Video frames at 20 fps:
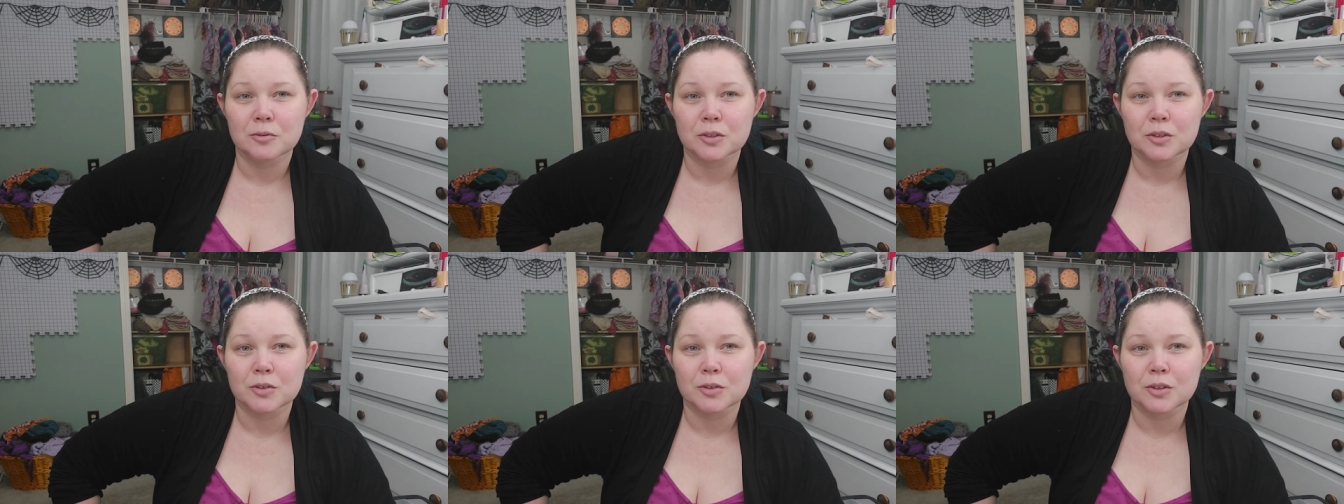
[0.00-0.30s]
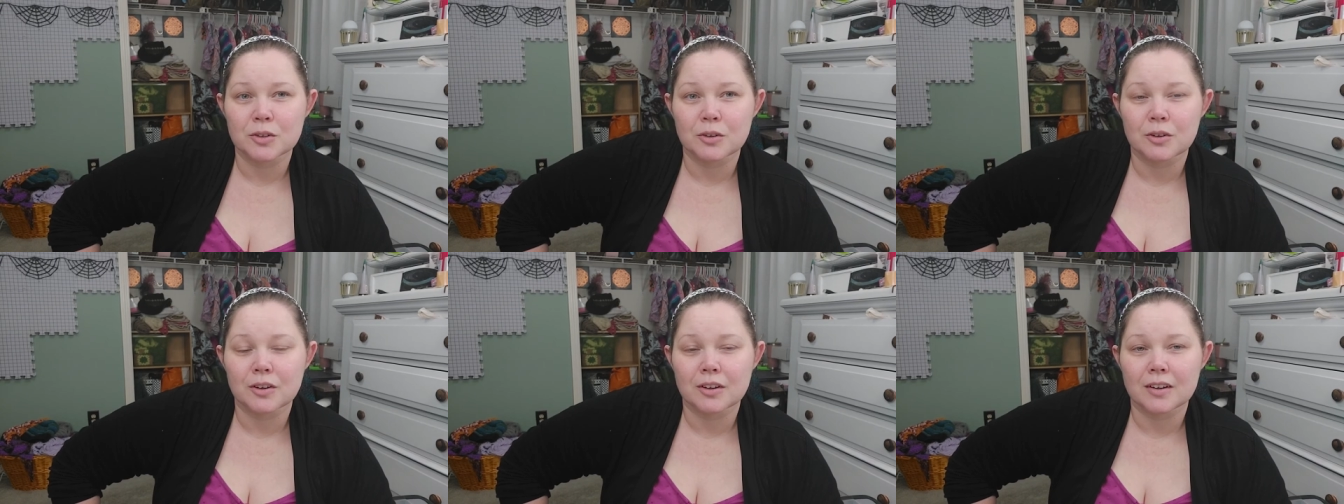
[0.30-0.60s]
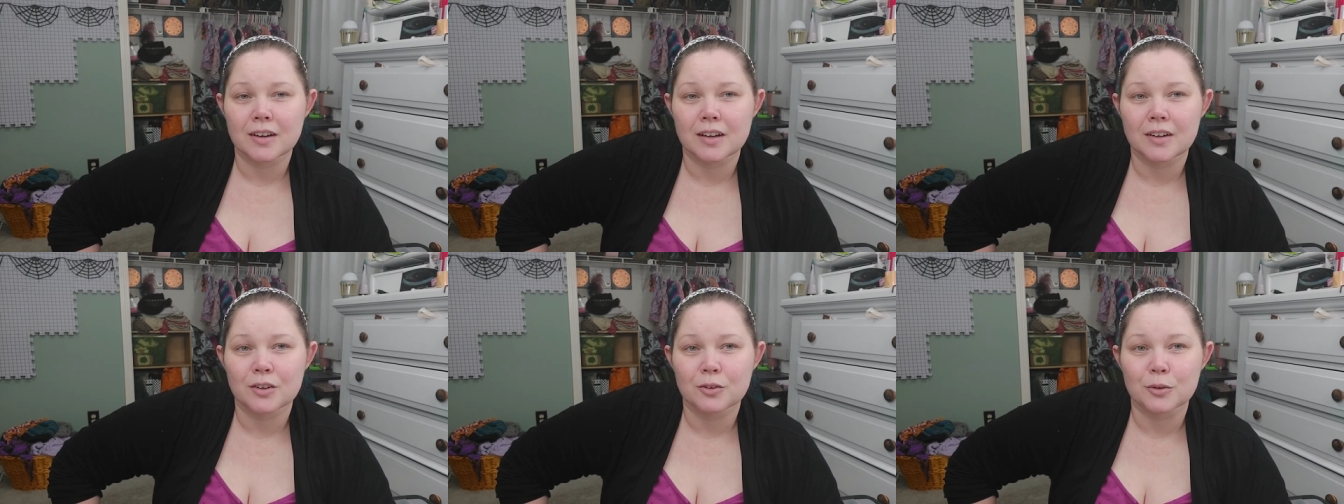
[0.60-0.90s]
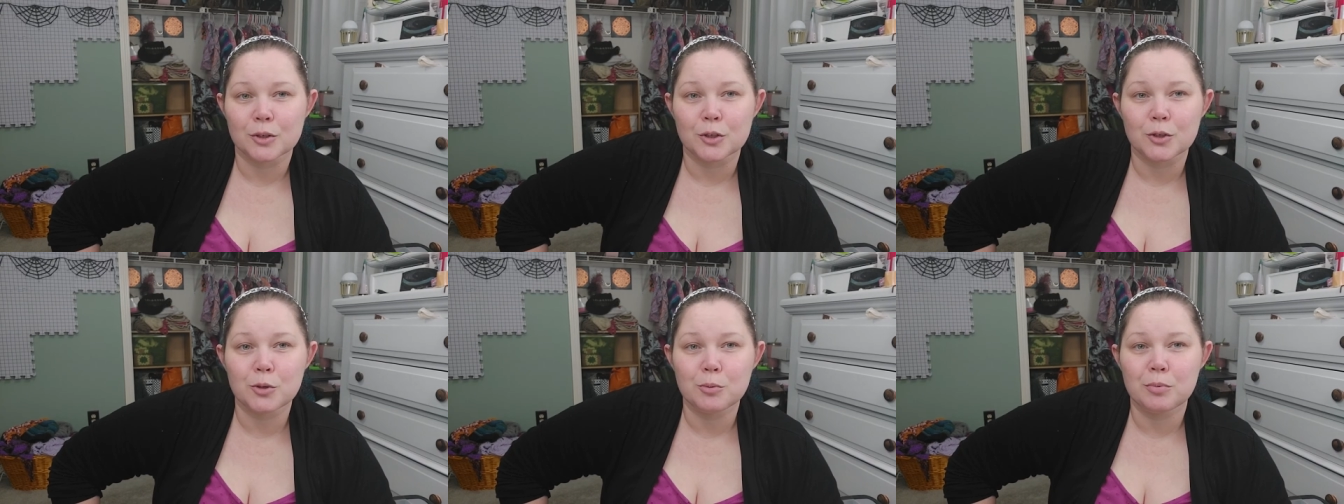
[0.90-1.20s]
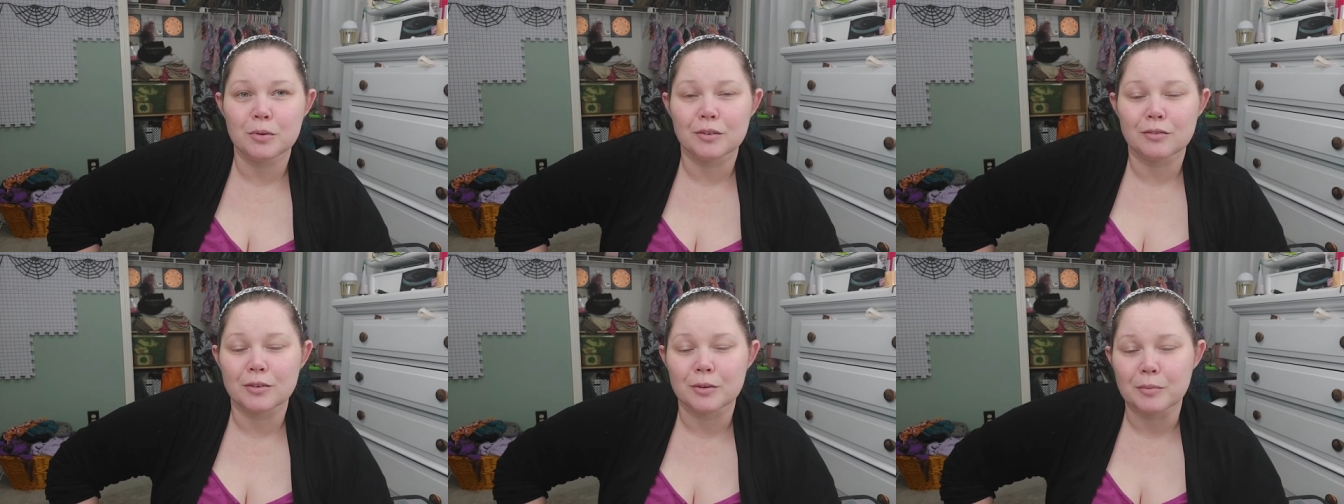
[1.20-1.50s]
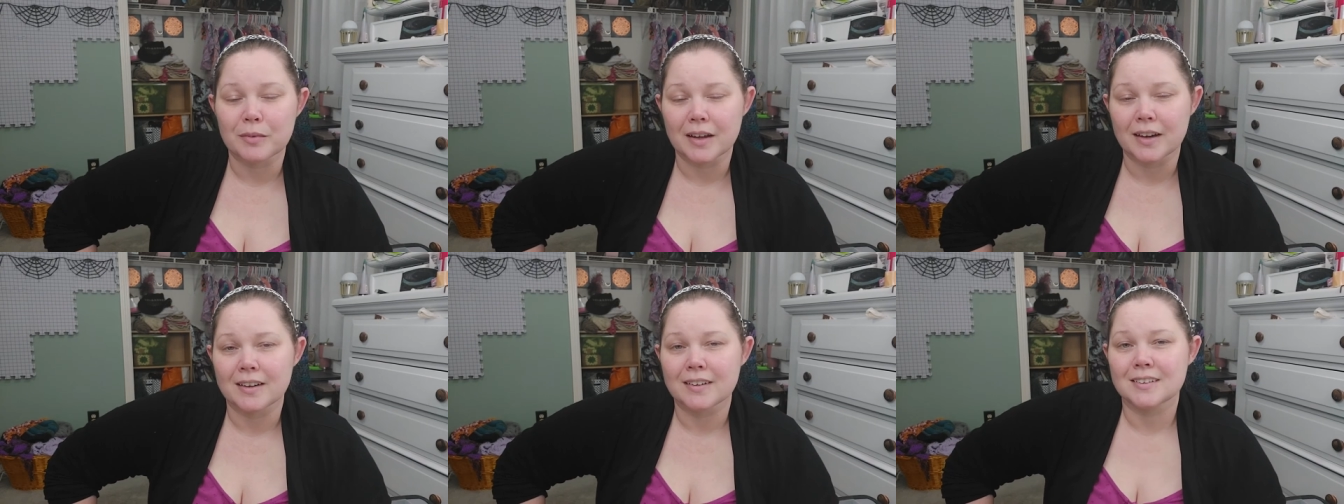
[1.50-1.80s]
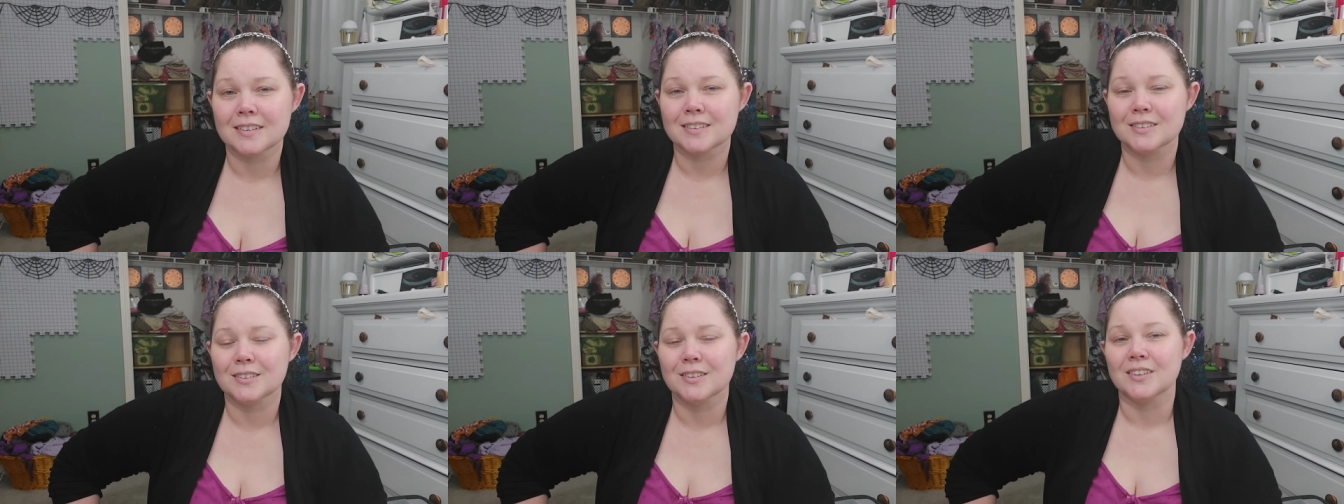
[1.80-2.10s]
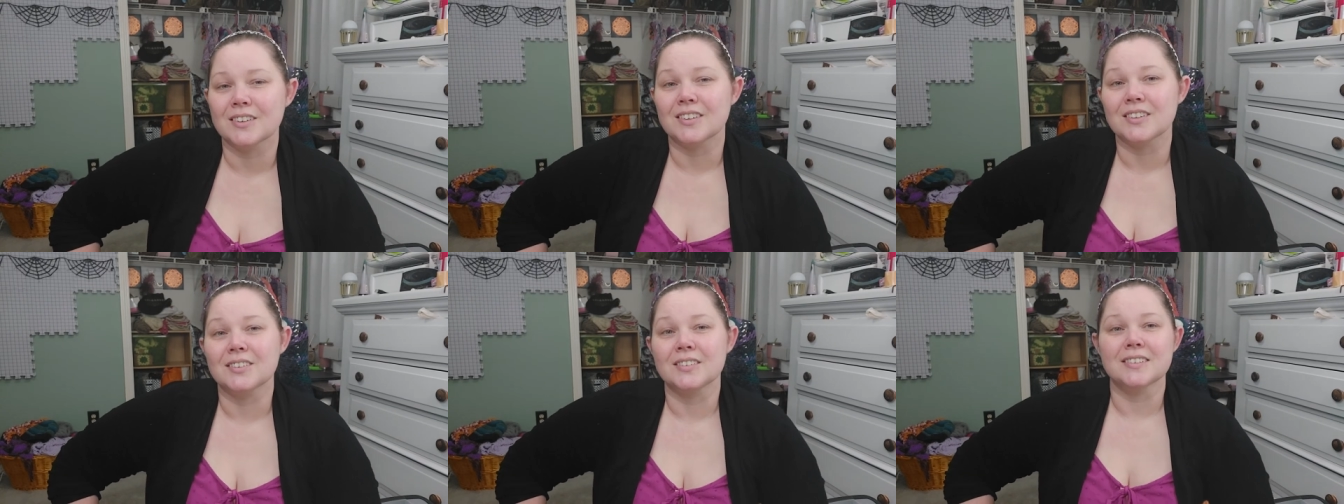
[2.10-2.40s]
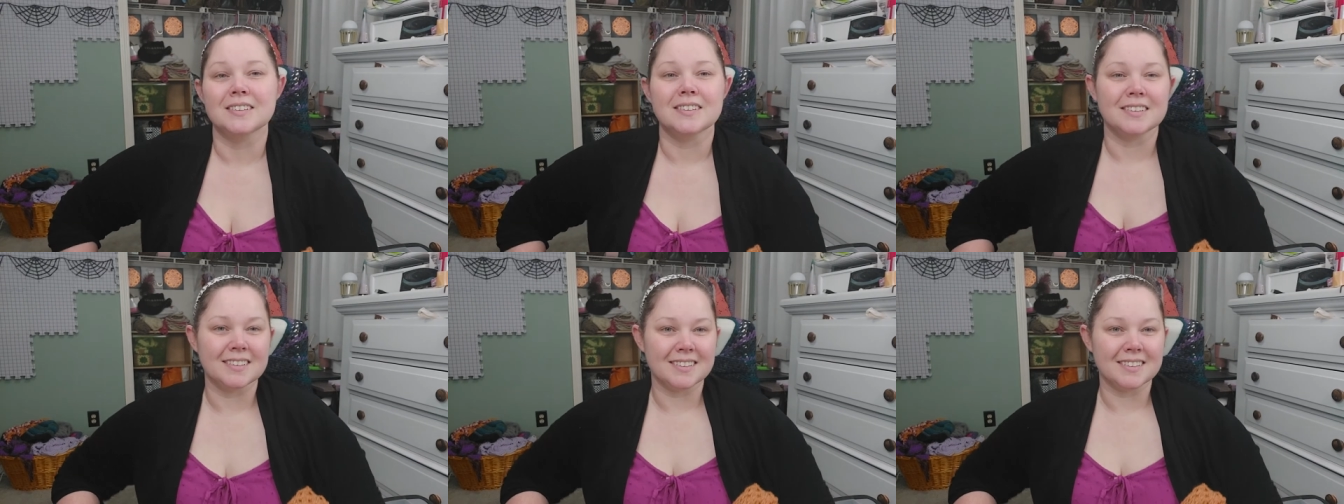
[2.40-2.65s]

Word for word: was kind of recouping from that. So